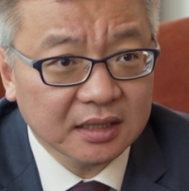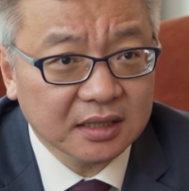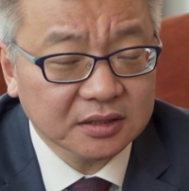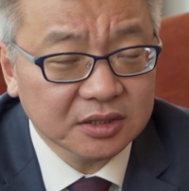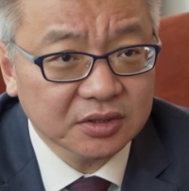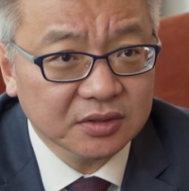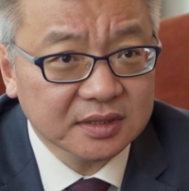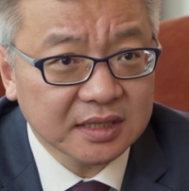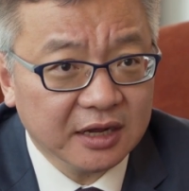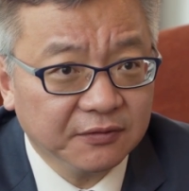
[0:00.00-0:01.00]

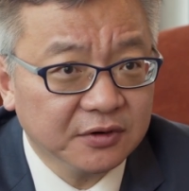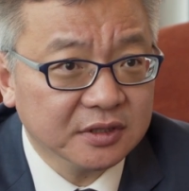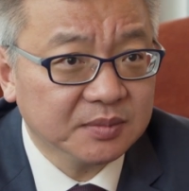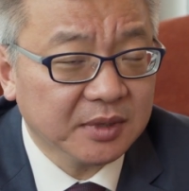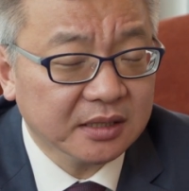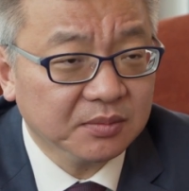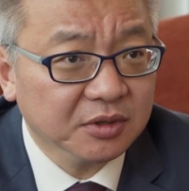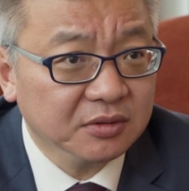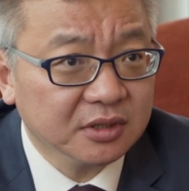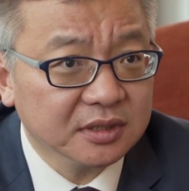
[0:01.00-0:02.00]
continuous efforts by the
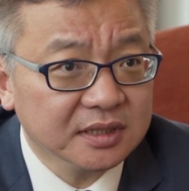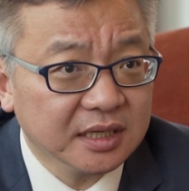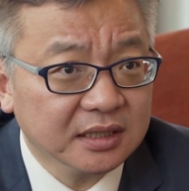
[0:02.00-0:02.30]
builders